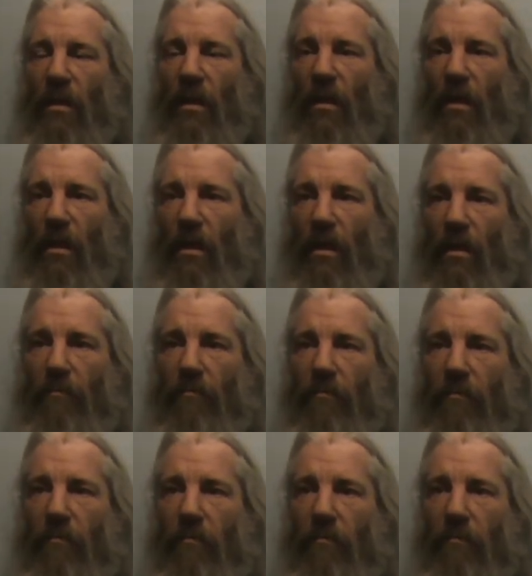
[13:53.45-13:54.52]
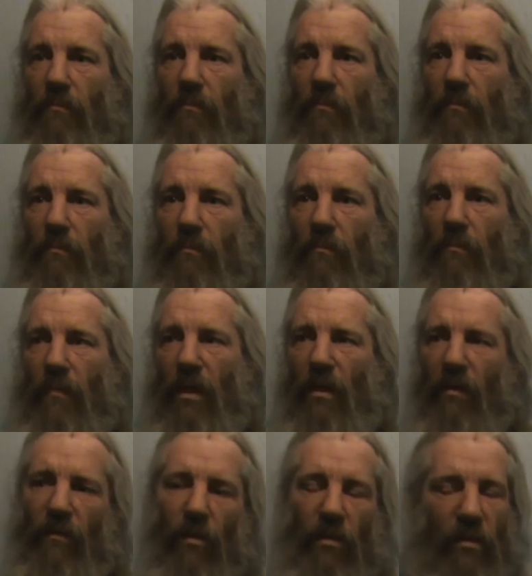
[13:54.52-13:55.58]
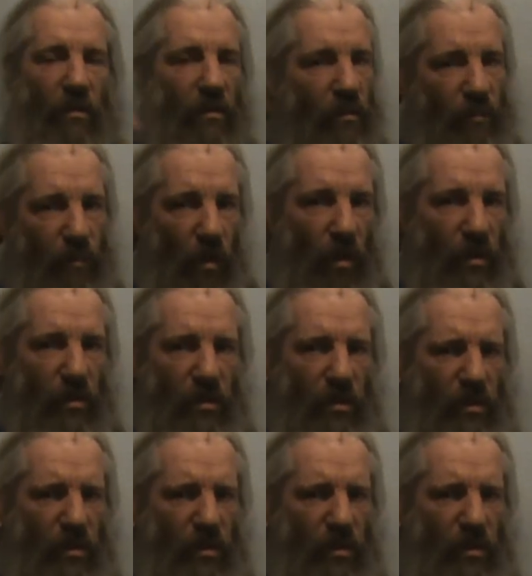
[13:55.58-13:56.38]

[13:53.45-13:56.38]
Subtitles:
And I looked at the prices,